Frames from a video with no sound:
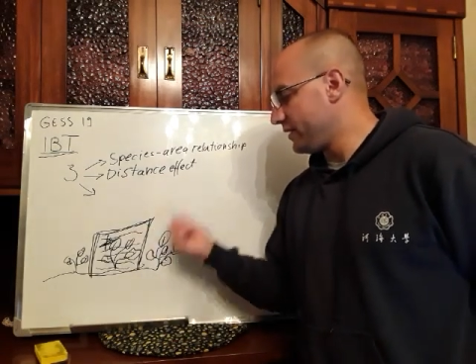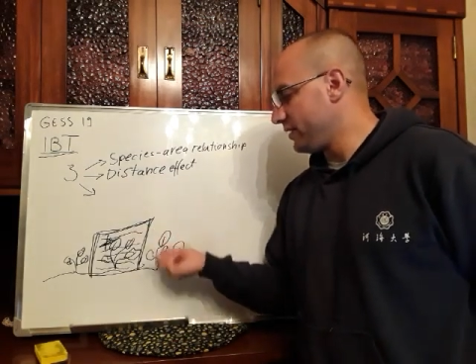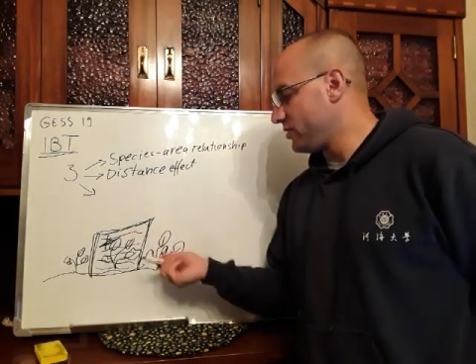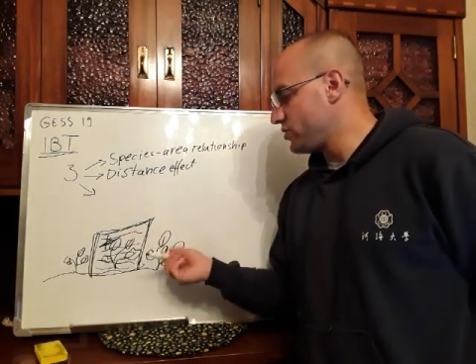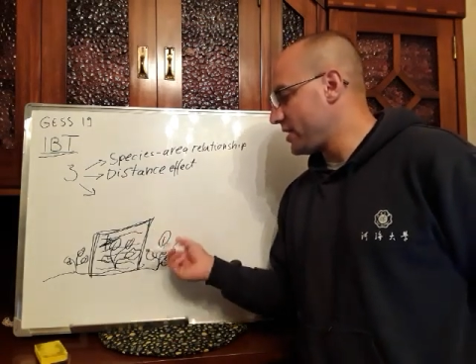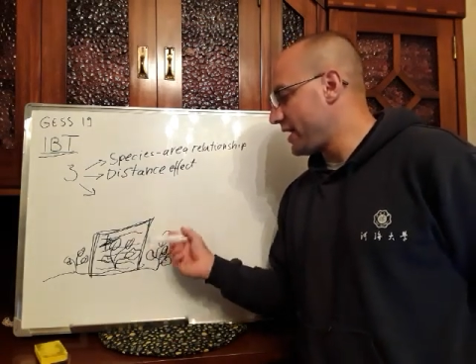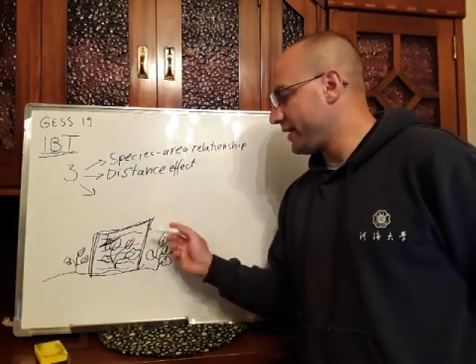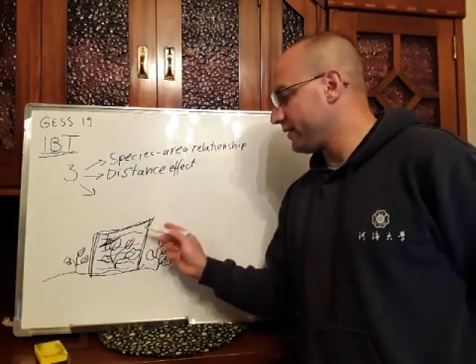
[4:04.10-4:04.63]
they
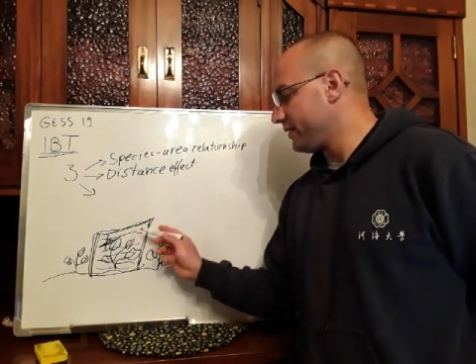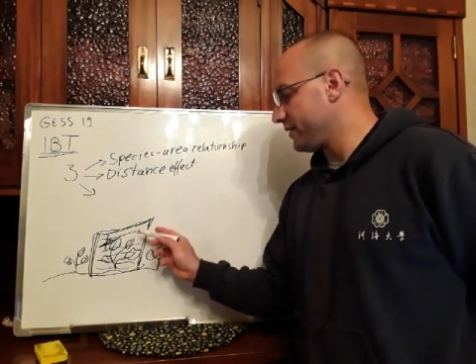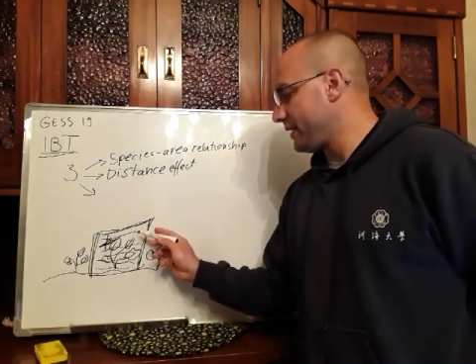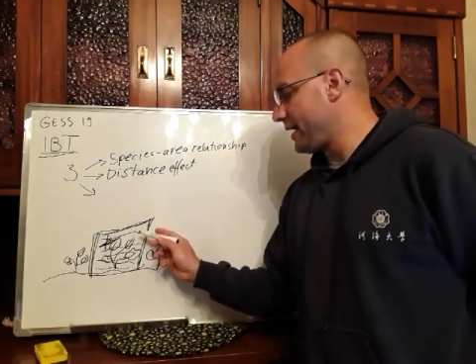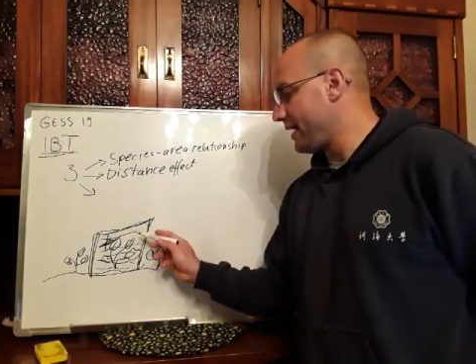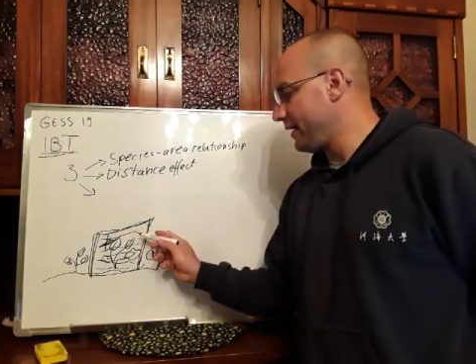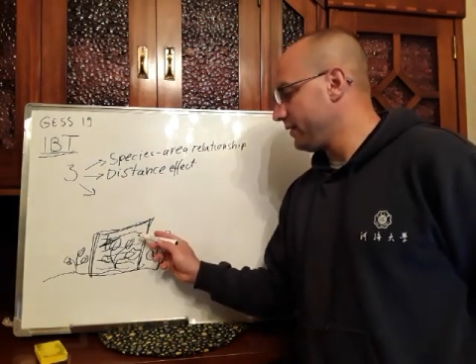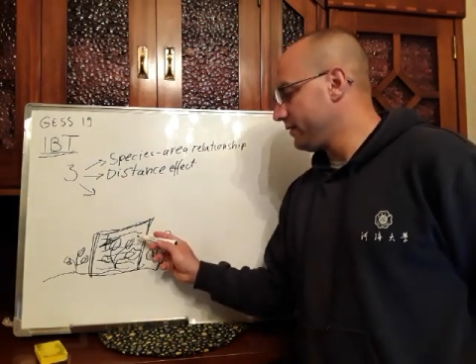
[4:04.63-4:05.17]
checked
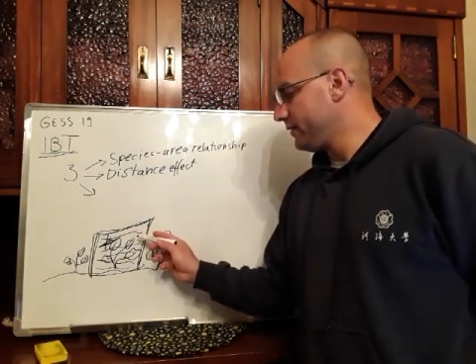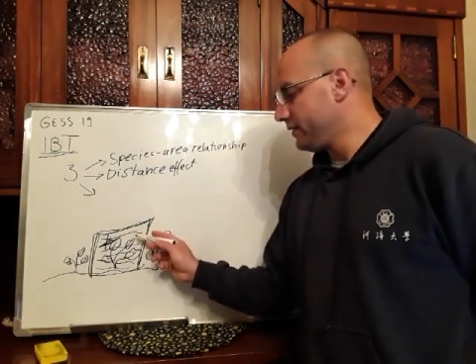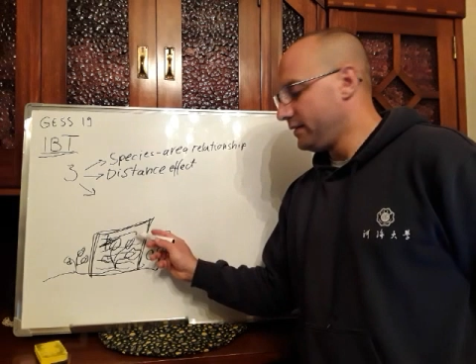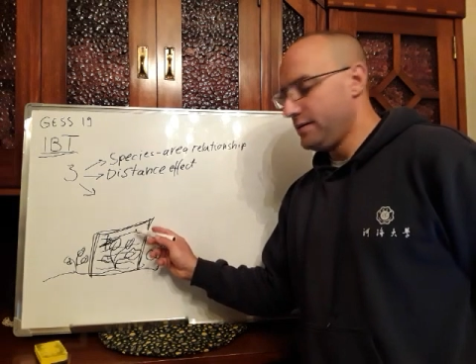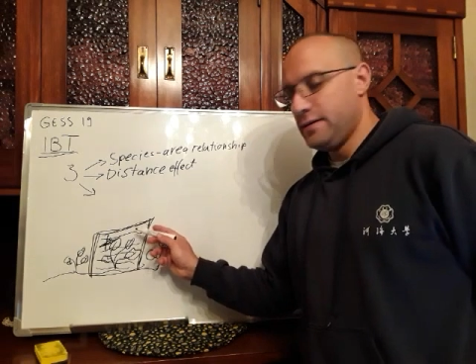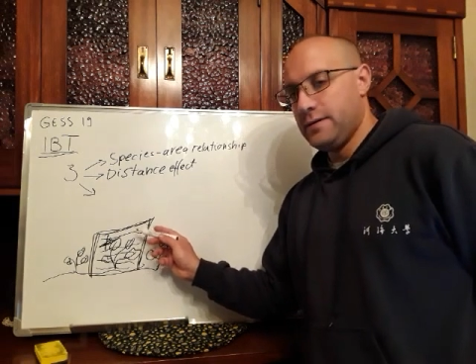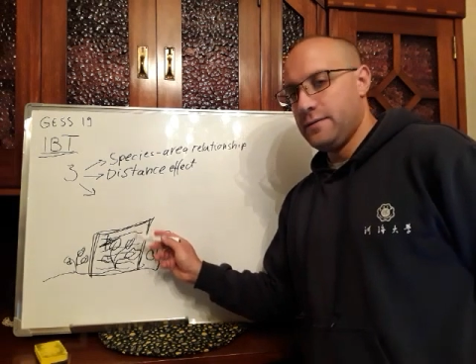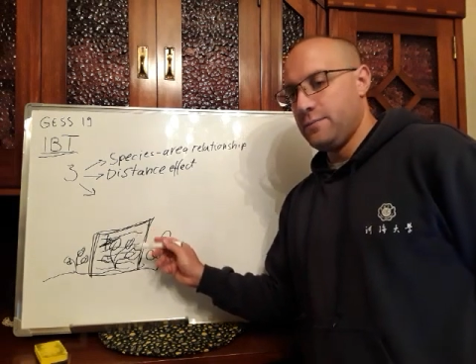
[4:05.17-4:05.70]
again
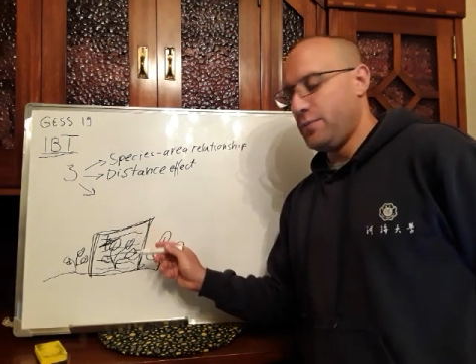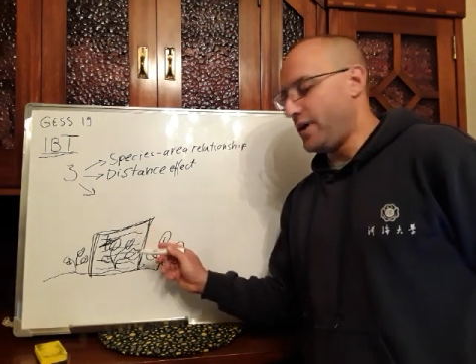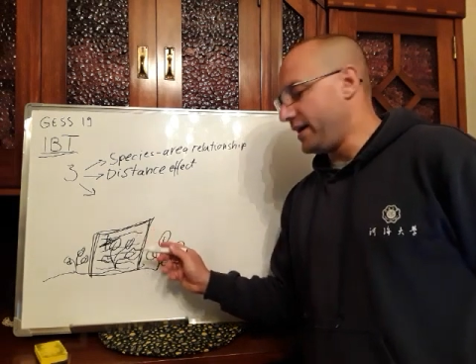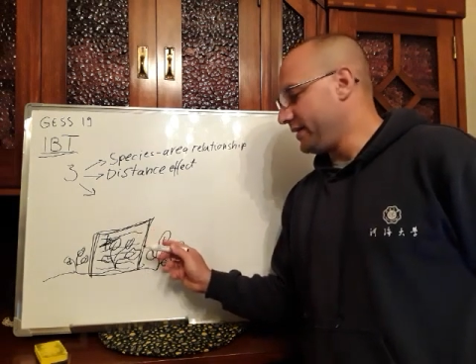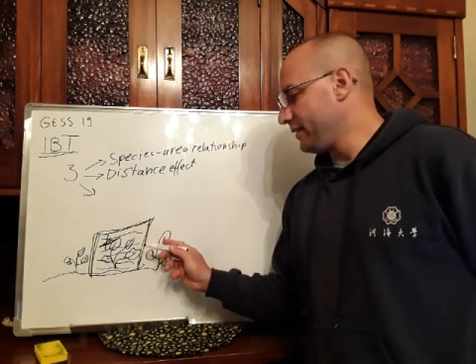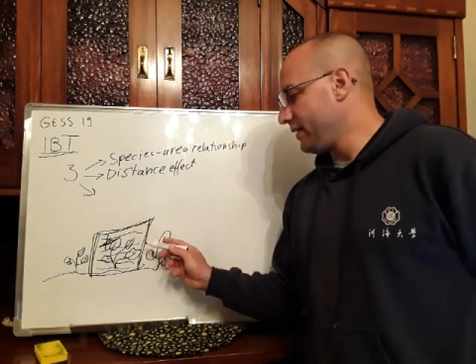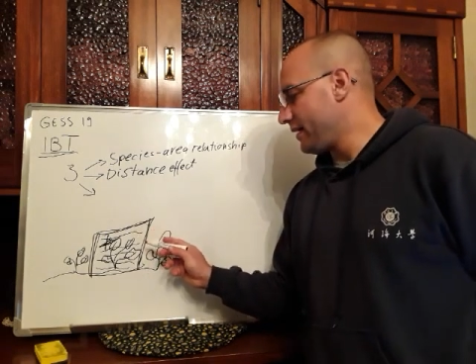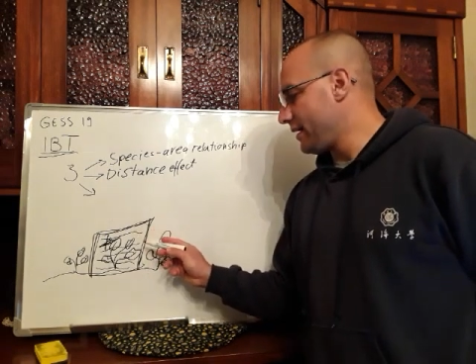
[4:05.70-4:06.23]
by
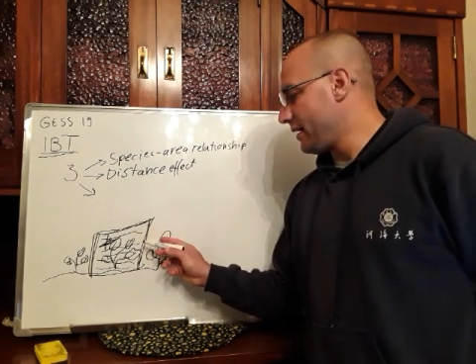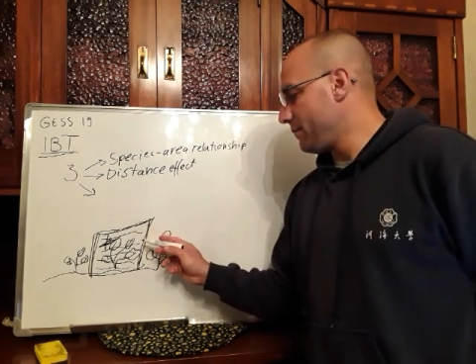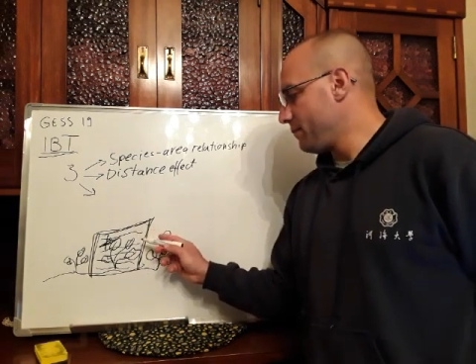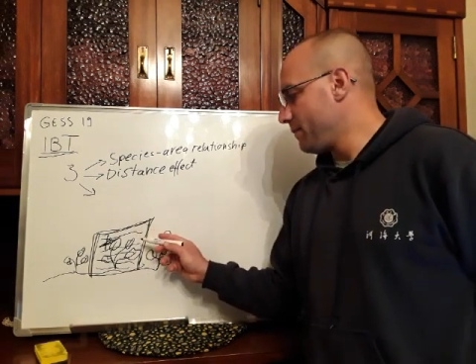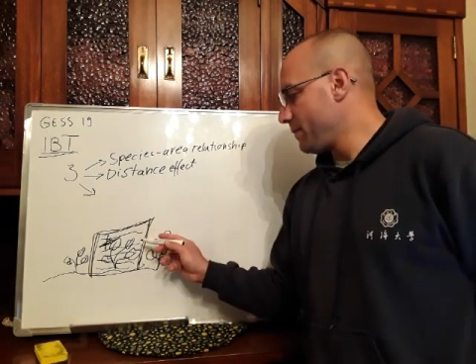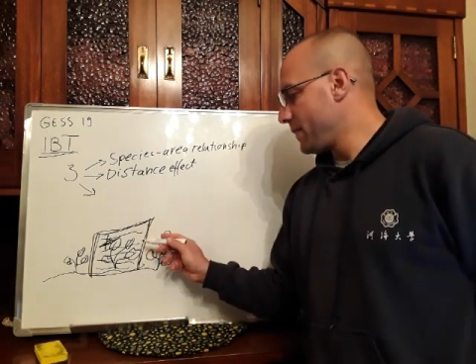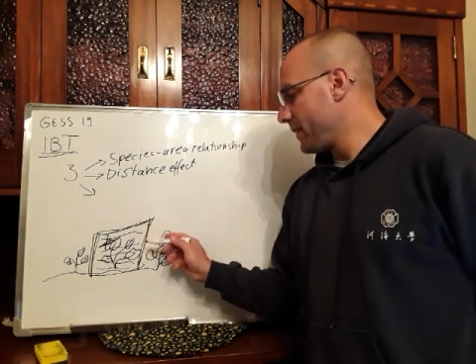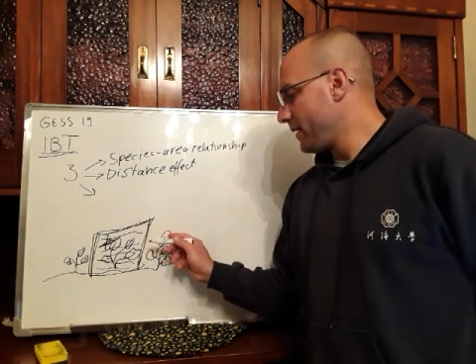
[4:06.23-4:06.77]
time